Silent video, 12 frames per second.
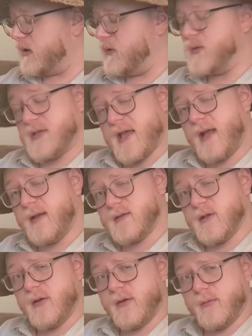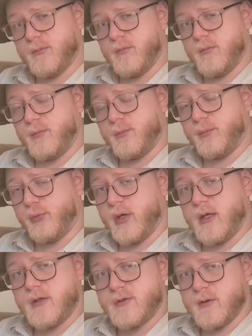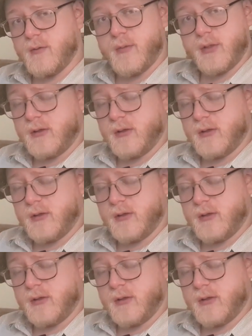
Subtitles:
used that as a bridge or a